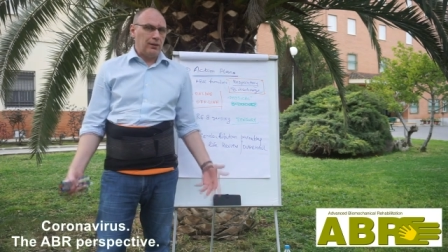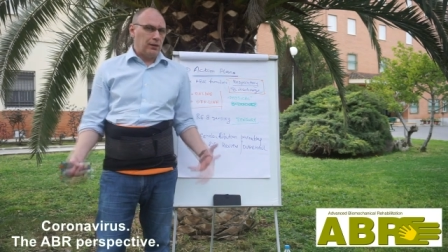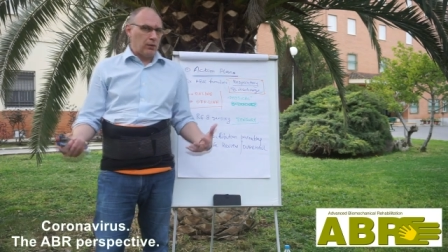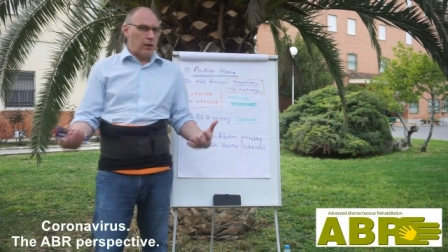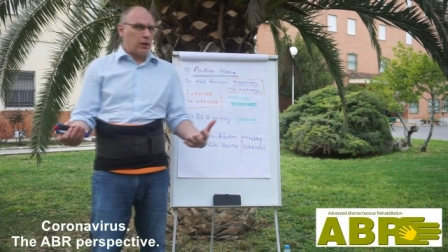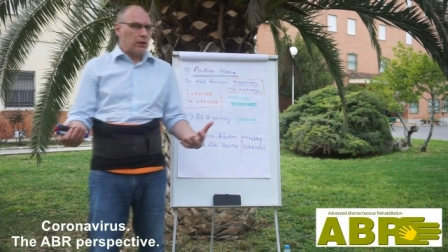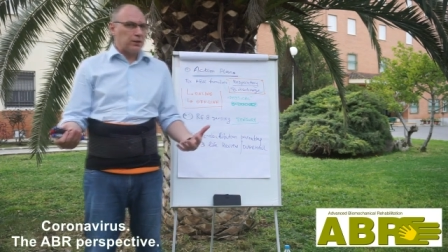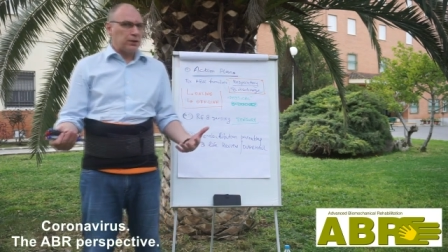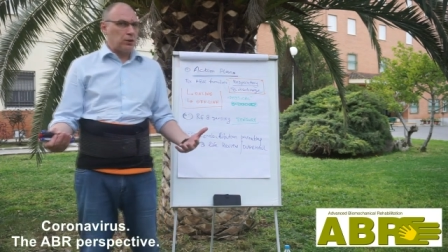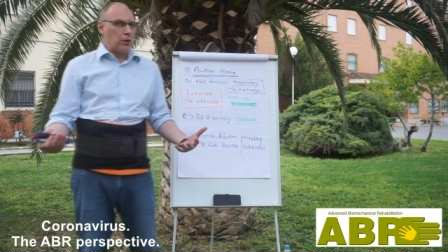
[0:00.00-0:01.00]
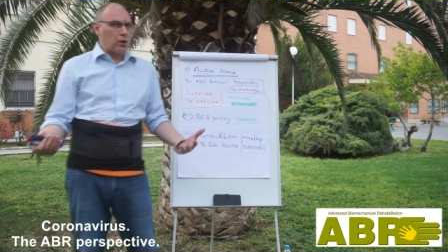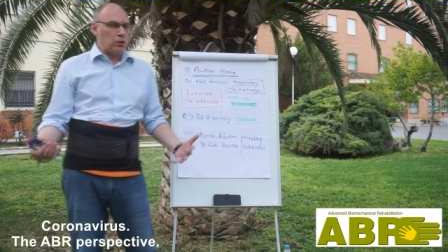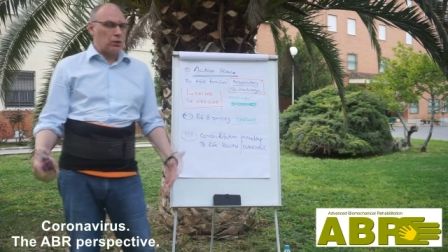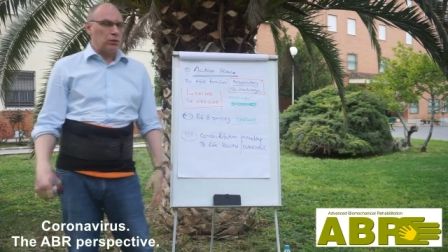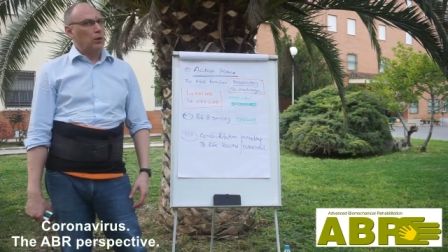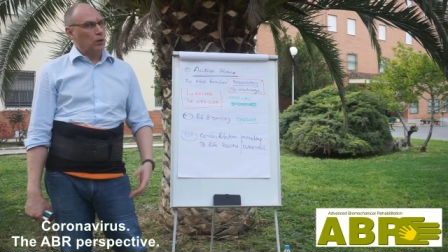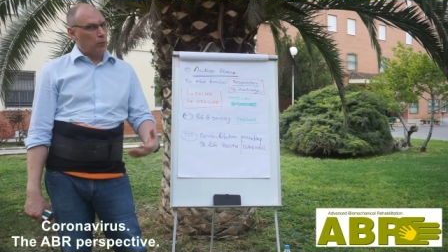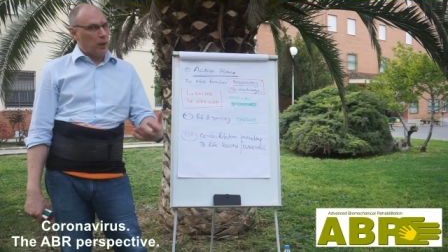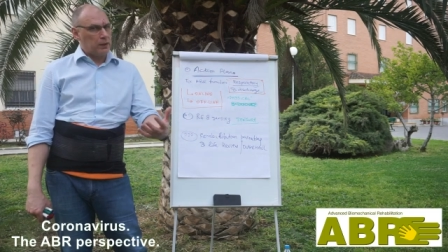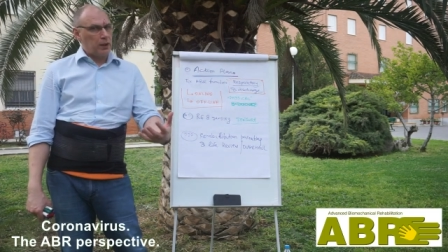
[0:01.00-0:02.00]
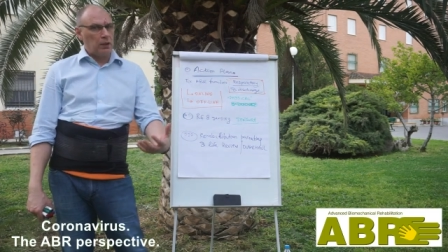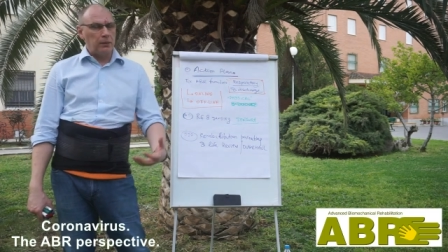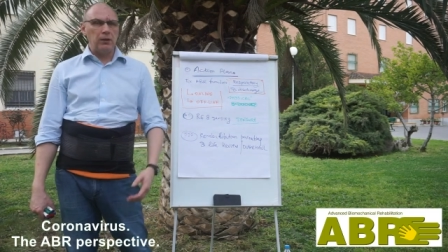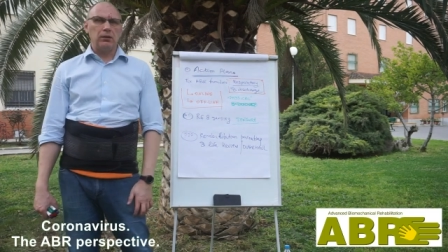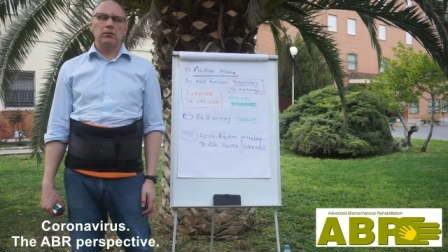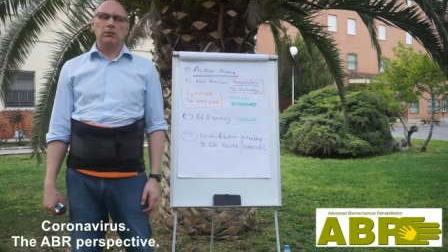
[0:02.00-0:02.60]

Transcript: right, in a regular situation, you might tell me,